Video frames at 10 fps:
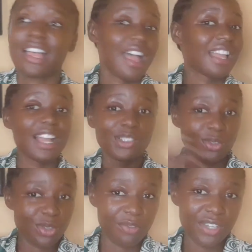I can
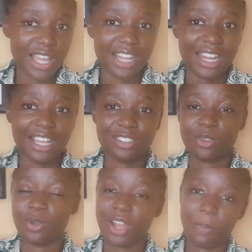do survey and
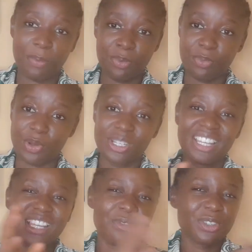ask other people, but
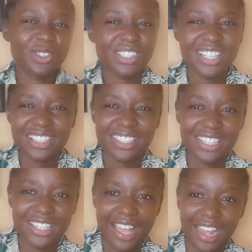it was just
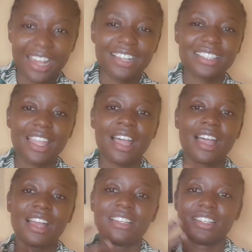yesterday that I asked her,
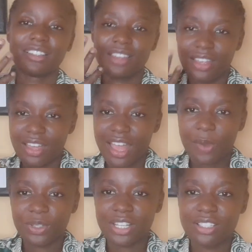and then
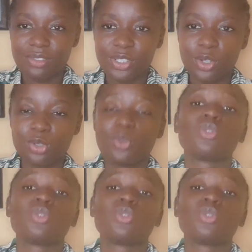I wanted this video to go.